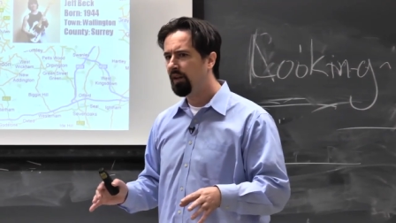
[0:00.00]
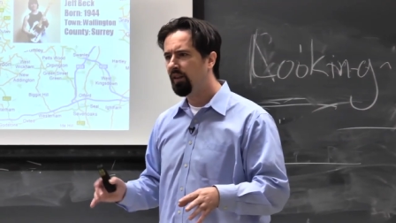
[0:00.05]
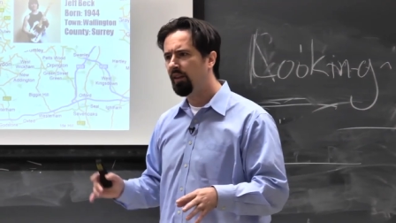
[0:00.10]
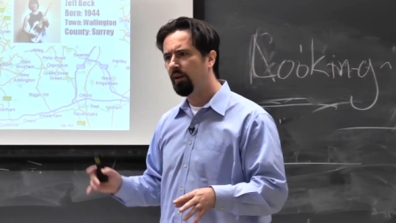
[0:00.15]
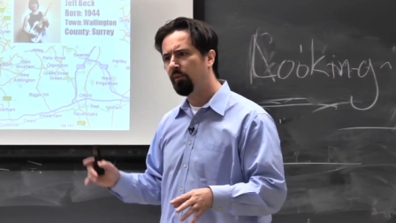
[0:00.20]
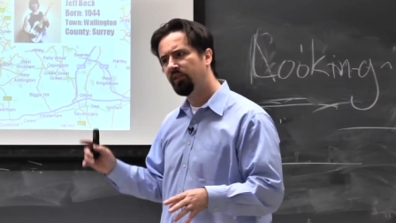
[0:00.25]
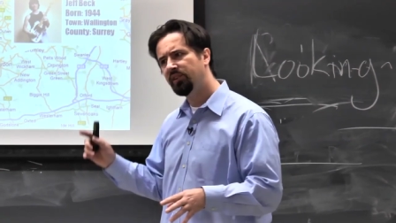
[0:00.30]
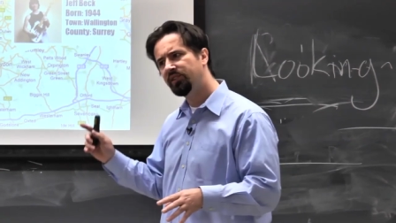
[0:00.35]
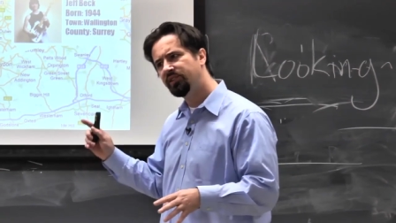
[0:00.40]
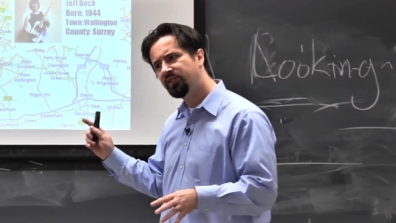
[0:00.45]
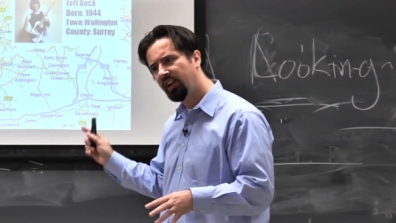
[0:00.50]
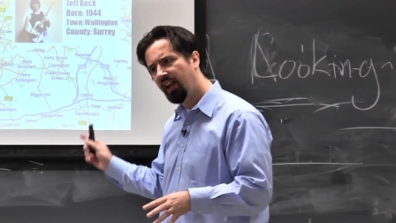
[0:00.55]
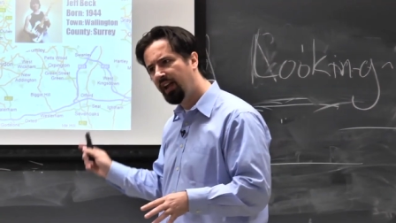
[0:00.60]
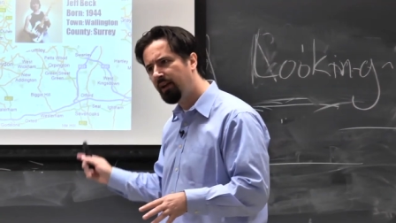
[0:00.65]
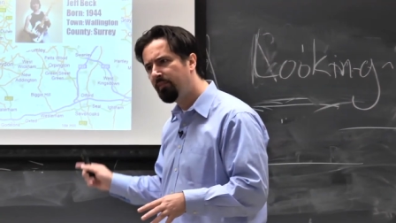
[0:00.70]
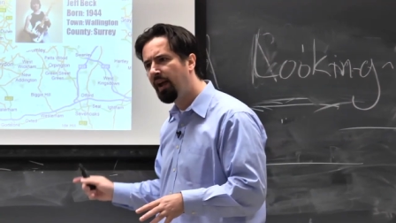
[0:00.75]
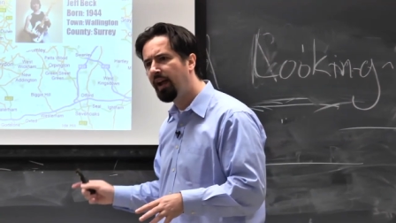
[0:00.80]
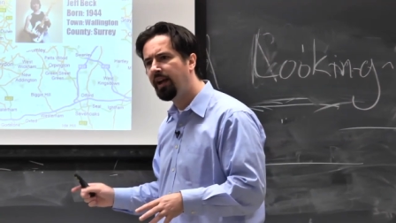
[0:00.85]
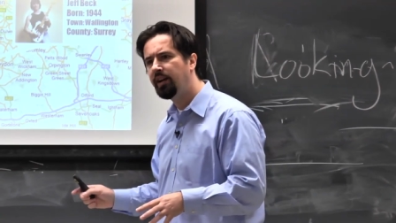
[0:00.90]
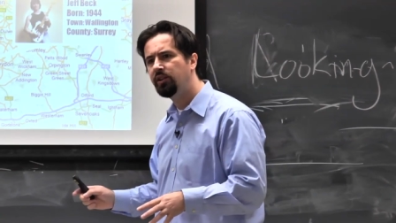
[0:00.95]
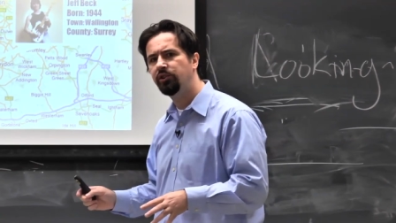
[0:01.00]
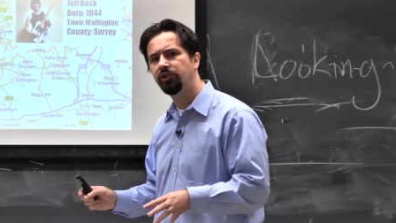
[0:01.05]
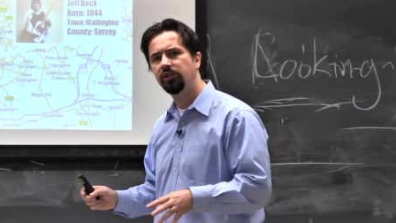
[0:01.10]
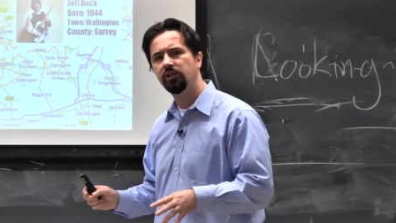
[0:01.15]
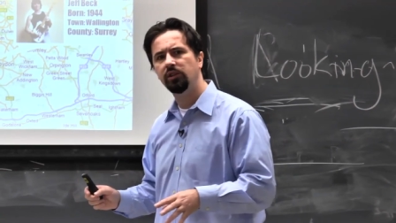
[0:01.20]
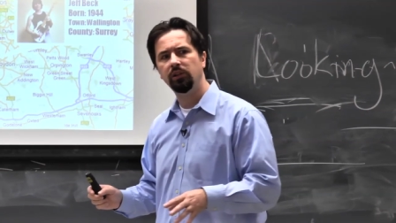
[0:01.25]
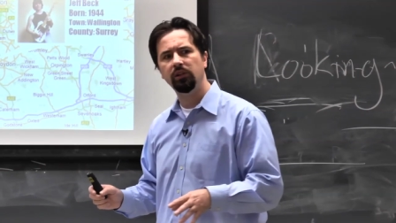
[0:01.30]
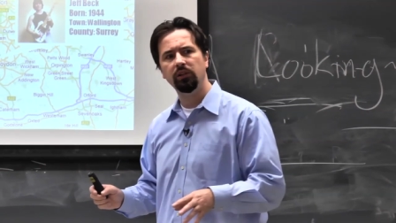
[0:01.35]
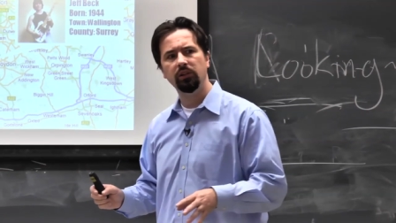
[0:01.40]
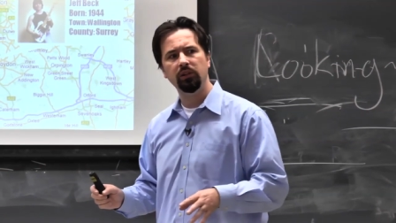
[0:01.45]
They were the same age,
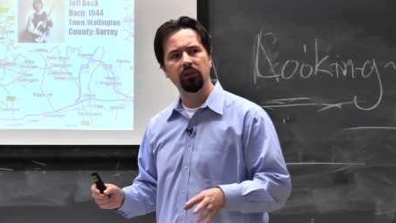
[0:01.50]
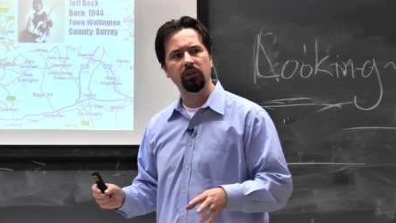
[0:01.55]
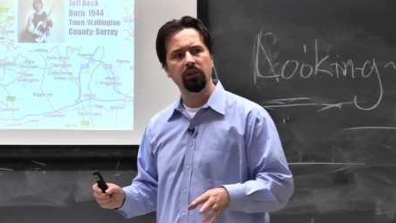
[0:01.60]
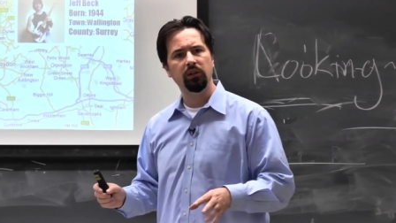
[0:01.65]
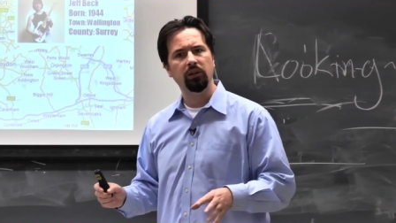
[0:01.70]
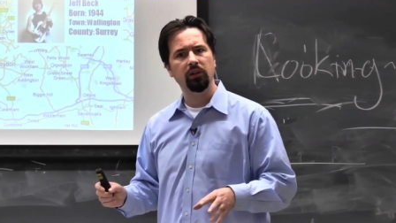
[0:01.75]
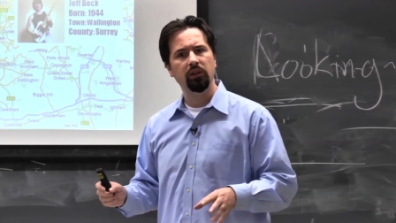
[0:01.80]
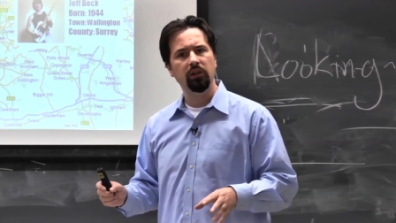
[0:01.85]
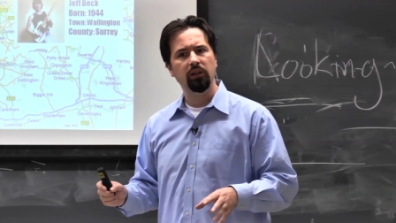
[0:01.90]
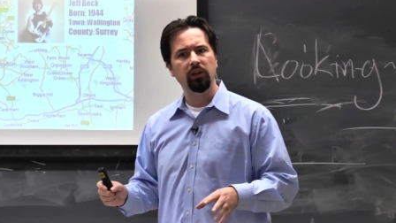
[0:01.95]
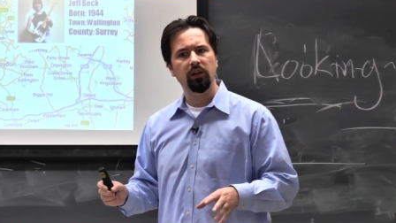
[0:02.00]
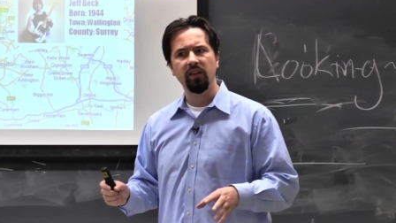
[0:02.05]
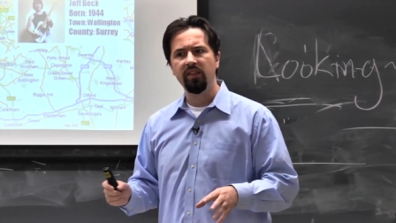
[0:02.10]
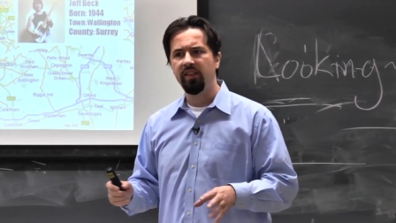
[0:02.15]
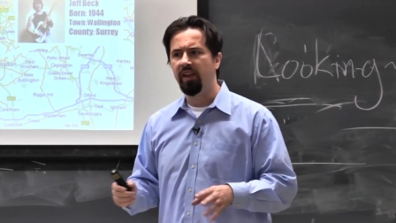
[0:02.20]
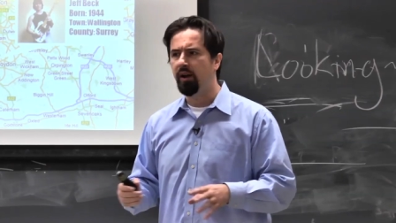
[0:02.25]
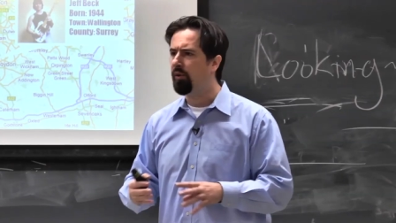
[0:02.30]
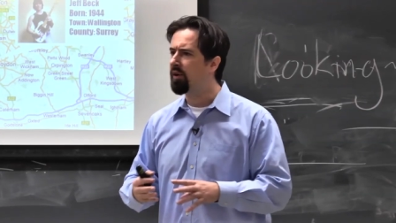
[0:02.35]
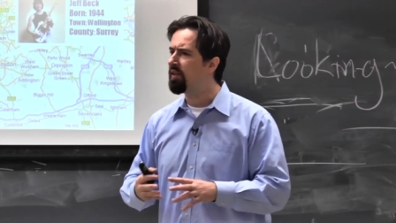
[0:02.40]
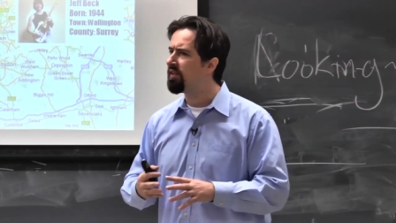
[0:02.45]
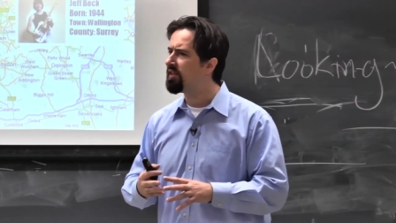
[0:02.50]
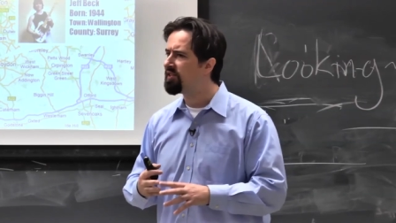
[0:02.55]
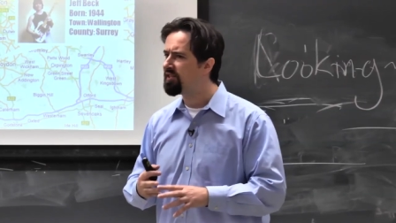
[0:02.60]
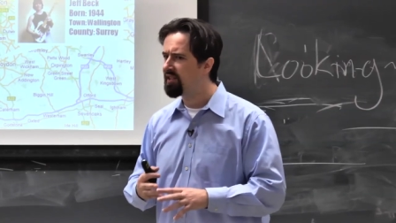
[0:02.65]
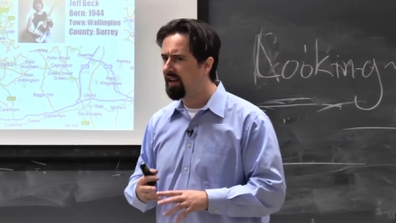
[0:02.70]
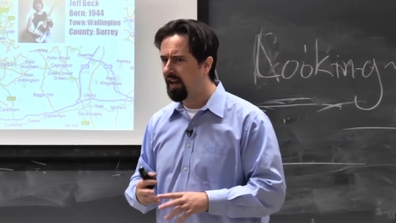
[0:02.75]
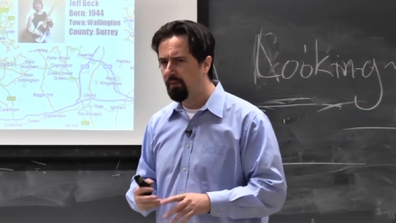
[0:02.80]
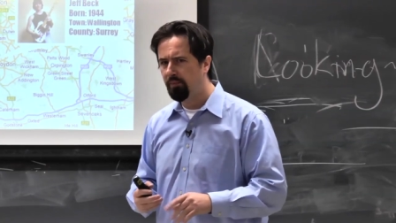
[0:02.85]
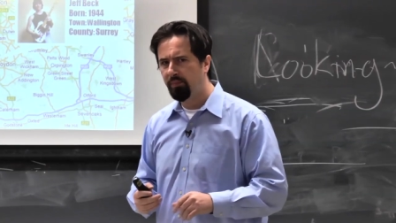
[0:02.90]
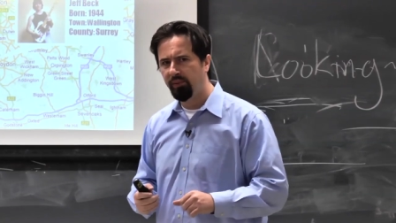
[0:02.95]
they were in the
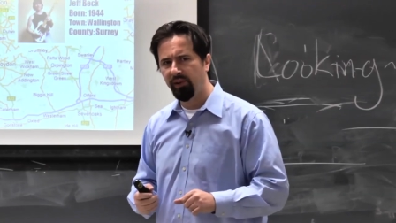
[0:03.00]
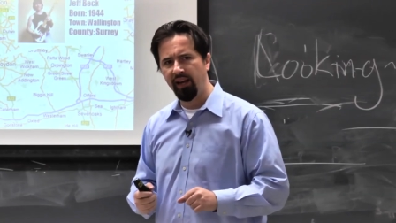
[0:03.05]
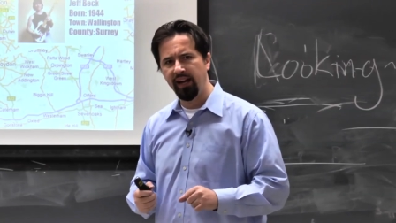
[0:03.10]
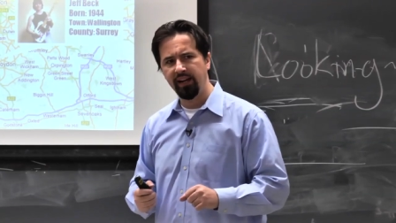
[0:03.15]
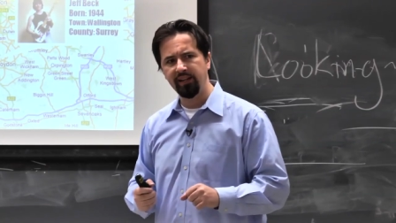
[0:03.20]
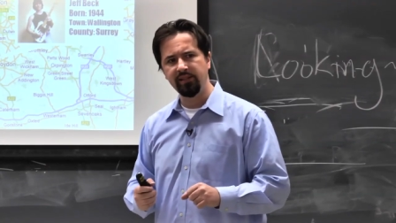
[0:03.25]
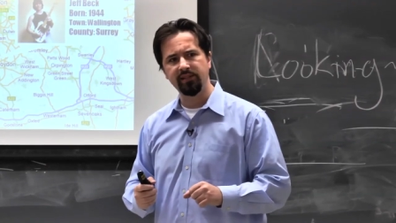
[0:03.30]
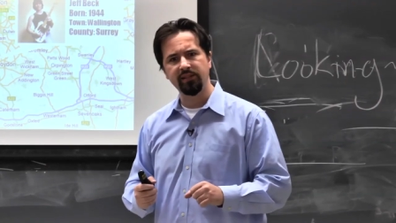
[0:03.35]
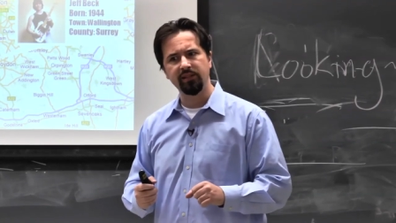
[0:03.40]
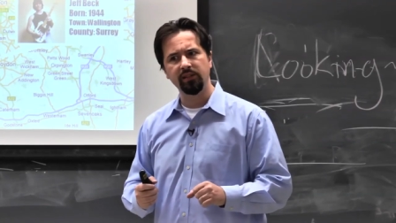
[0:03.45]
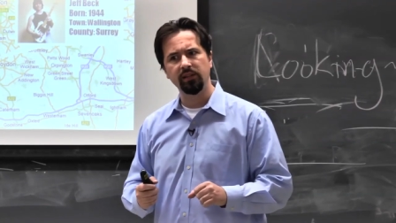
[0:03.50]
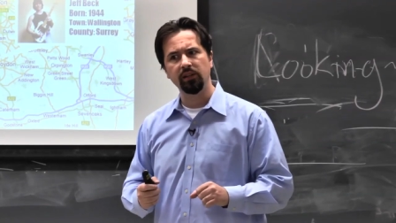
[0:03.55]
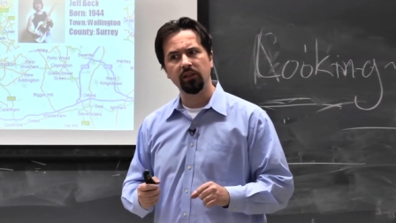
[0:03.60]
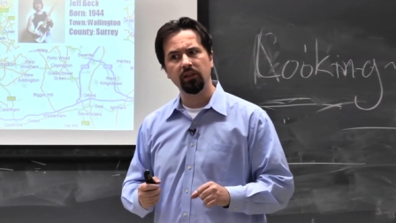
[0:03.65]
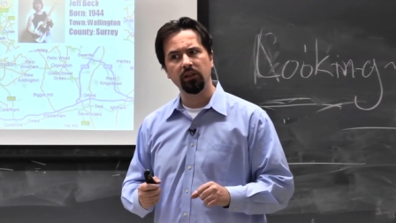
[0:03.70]
same place,